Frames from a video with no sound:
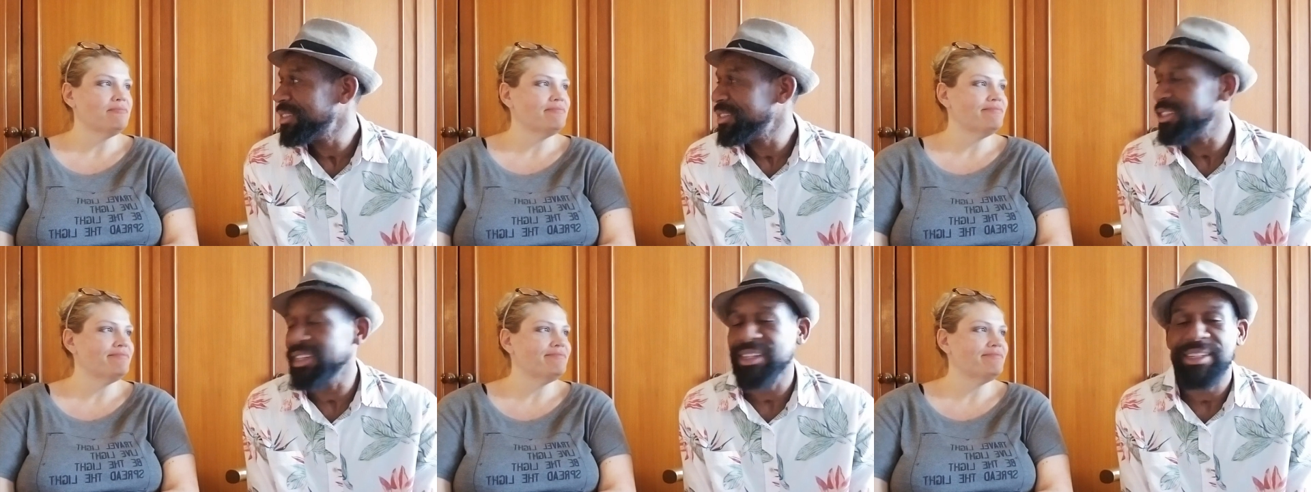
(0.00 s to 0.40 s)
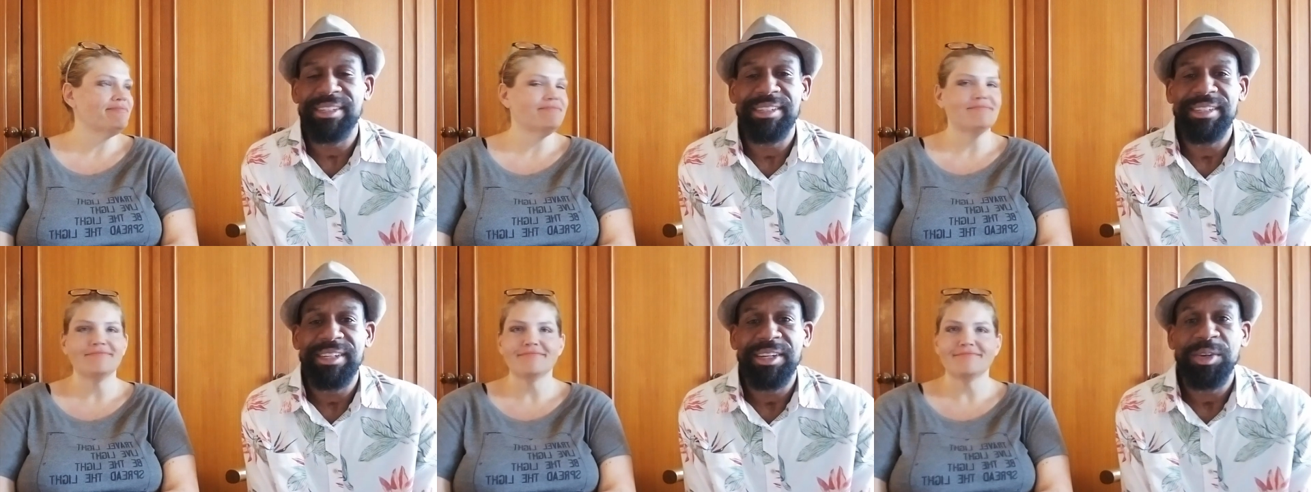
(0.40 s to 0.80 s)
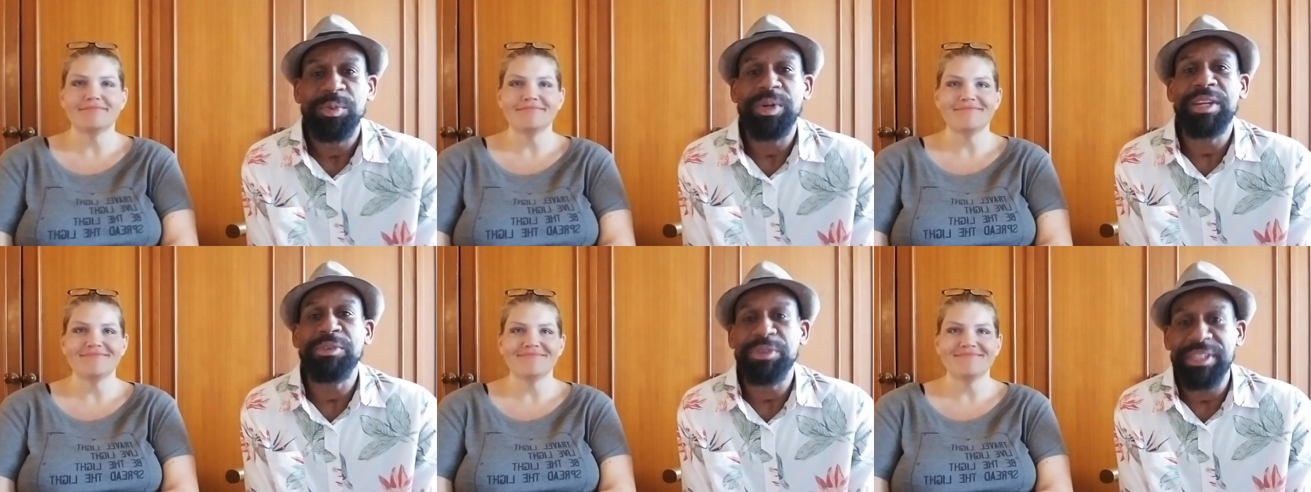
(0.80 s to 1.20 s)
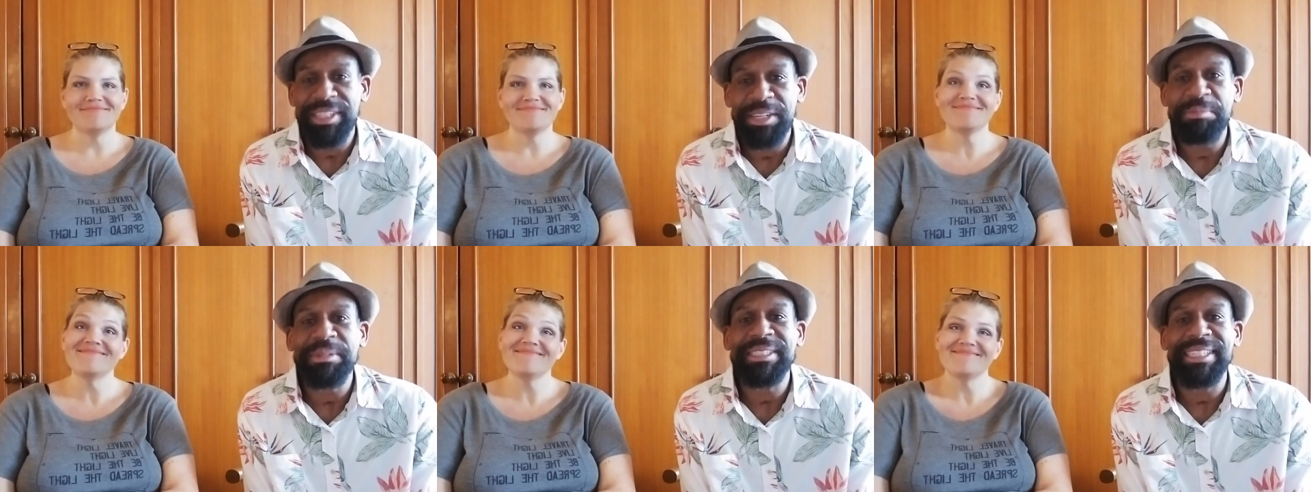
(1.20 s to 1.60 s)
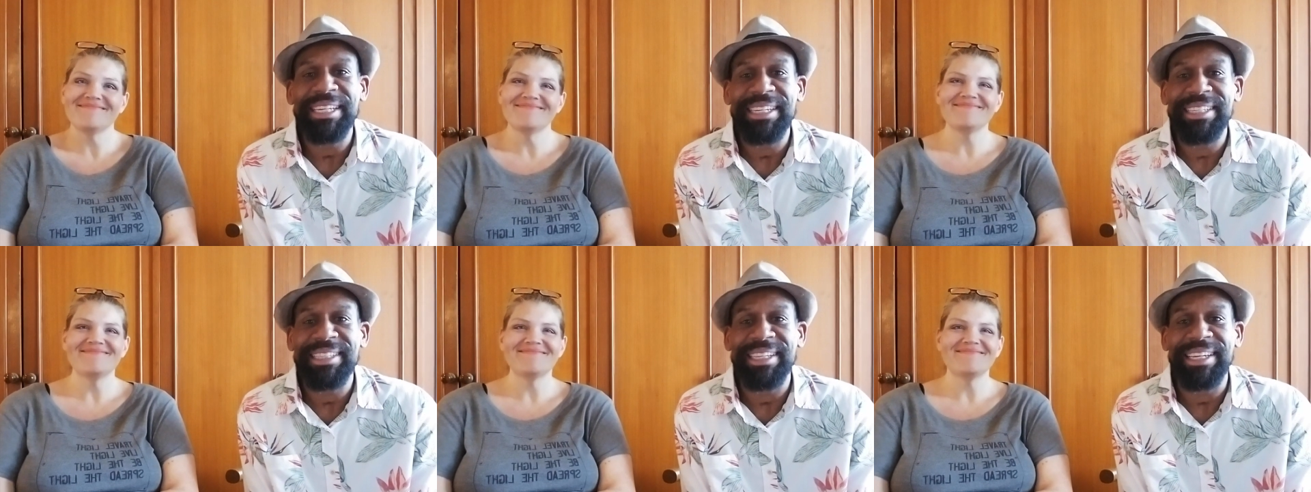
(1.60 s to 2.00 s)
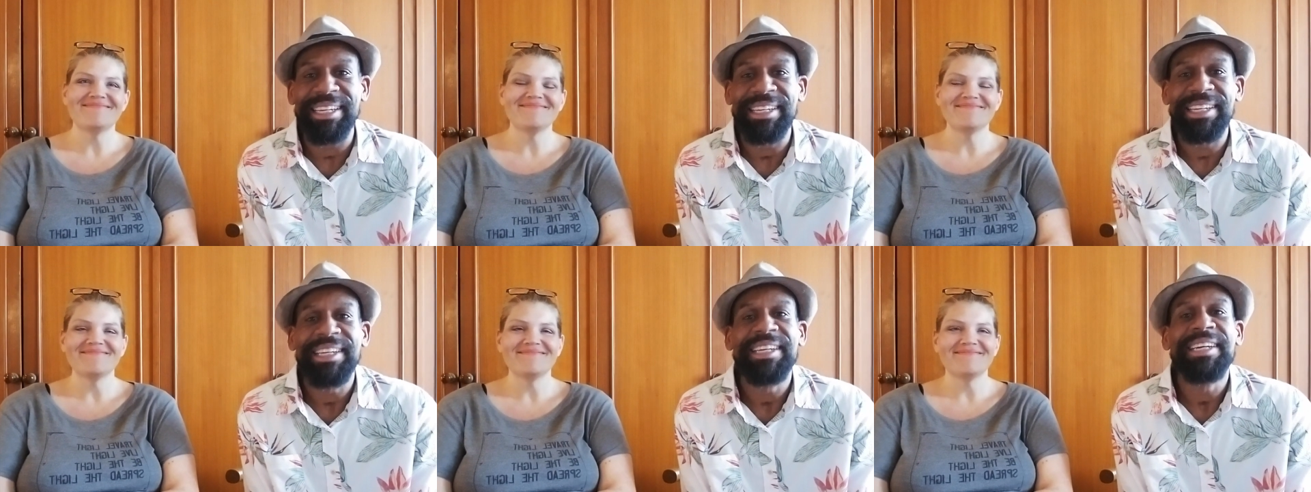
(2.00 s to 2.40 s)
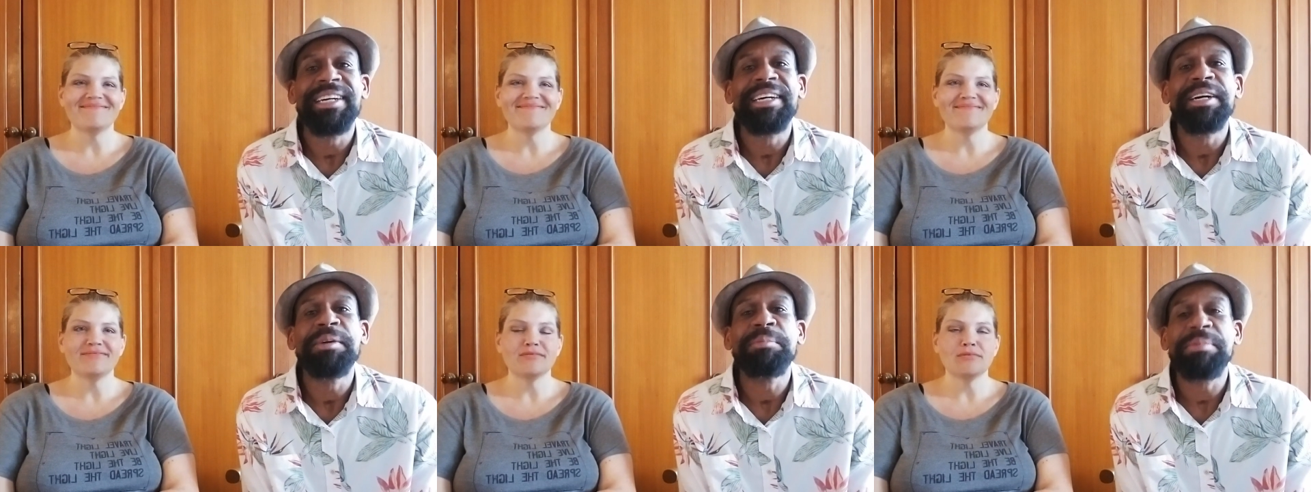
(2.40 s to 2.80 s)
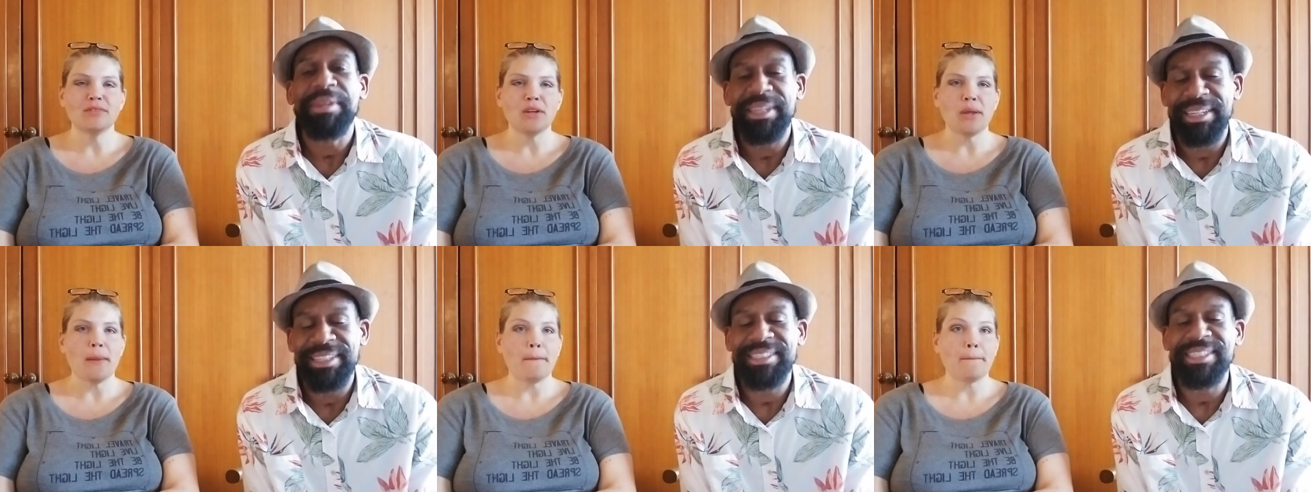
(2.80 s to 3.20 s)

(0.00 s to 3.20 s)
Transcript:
Speaker 1: Yeah. Well, if we did miss anything, please